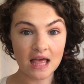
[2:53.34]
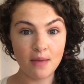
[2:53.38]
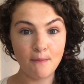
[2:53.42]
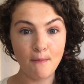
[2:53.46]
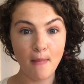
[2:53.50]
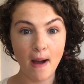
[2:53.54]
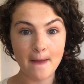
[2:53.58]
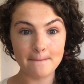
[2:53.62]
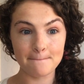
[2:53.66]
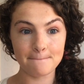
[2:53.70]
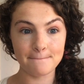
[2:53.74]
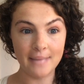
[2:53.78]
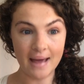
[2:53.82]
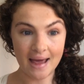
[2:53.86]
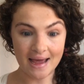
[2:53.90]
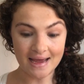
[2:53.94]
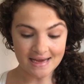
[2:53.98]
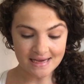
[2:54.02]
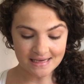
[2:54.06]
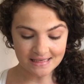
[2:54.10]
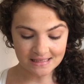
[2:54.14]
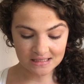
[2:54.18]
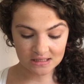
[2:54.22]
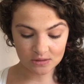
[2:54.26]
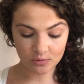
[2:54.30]
My
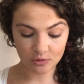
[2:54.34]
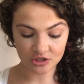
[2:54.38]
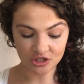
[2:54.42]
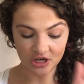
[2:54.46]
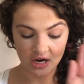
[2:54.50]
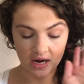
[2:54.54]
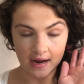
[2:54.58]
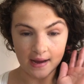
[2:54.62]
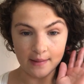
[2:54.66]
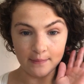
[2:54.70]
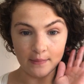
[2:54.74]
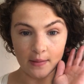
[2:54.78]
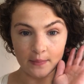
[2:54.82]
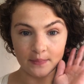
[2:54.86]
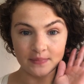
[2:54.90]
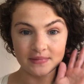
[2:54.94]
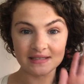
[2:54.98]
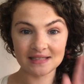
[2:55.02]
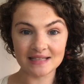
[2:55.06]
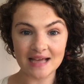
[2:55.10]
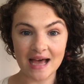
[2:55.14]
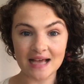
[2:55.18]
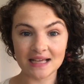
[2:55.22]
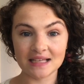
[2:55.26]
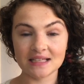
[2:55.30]
base, which I'm
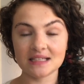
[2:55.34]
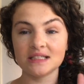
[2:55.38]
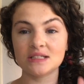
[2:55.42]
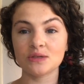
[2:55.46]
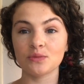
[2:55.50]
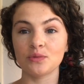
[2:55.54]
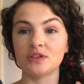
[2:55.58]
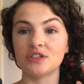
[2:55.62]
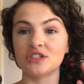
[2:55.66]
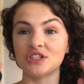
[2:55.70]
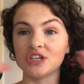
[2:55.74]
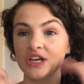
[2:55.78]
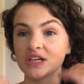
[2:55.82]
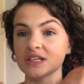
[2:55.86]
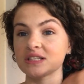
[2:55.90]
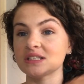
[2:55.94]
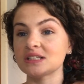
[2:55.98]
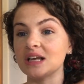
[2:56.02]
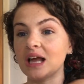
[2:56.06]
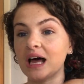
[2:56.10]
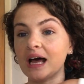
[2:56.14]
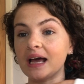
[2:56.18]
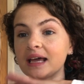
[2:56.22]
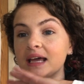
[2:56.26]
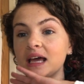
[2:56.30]
obsessed with, just
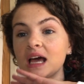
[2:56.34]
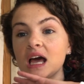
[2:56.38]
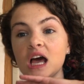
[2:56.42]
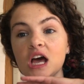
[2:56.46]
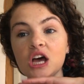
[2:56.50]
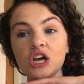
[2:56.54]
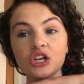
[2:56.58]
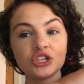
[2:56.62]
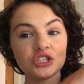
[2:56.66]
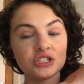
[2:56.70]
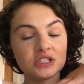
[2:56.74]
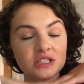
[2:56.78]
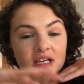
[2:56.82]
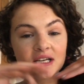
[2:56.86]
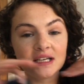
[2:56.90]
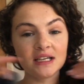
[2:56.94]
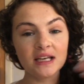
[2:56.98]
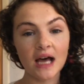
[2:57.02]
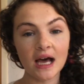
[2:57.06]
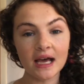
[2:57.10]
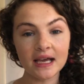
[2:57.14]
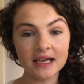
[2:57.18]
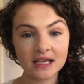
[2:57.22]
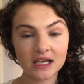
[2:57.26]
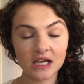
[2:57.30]
a
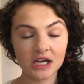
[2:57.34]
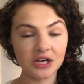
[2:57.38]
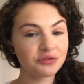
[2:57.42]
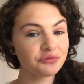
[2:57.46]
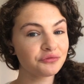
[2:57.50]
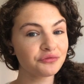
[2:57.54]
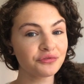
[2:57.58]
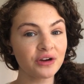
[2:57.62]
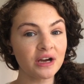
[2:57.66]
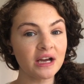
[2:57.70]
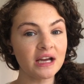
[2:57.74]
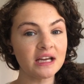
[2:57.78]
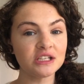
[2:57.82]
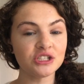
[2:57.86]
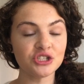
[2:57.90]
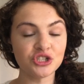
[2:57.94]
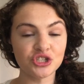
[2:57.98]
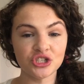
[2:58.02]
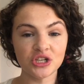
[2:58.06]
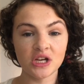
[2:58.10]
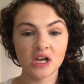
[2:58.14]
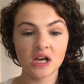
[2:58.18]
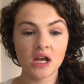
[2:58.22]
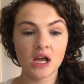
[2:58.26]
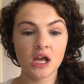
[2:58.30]
light
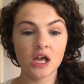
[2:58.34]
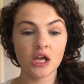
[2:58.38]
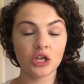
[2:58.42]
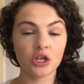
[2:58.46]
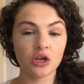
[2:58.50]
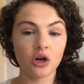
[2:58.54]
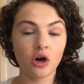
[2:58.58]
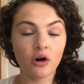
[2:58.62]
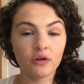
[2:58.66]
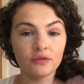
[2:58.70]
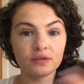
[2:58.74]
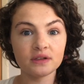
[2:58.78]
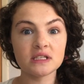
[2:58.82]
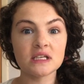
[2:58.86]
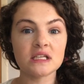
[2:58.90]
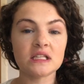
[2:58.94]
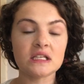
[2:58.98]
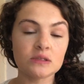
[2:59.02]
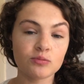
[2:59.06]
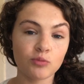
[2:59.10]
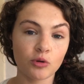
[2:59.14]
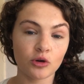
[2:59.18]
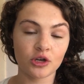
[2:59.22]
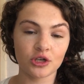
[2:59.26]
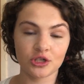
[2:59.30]
coverage. Obviously
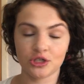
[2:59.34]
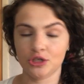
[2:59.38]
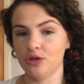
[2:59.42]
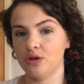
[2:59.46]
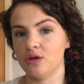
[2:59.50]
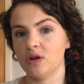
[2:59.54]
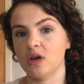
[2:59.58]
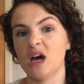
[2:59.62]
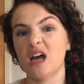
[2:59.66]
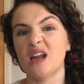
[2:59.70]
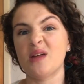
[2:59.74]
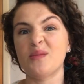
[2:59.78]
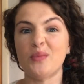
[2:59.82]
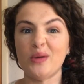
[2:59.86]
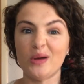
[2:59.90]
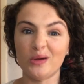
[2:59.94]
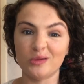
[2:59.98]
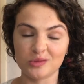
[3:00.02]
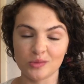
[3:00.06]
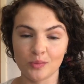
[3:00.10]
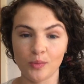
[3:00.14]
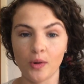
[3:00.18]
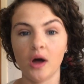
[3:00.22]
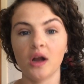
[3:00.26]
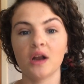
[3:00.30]
these products you can kind of
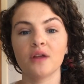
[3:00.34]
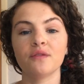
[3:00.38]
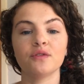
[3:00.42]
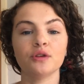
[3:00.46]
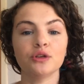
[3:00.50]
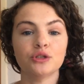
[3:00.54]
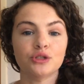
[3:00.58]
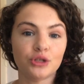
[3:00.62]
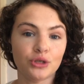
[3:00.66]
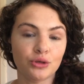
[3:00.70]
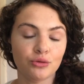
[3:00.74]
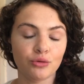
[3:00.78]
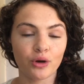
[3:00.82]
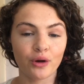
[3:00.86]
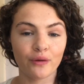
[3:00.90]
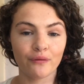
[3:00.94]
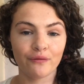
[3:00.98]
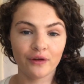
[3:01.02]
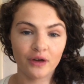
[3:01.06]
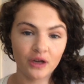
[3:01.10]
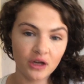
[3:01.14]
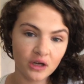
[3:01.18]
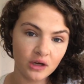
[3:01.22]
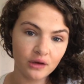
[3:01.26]
build upon if you do want a fuller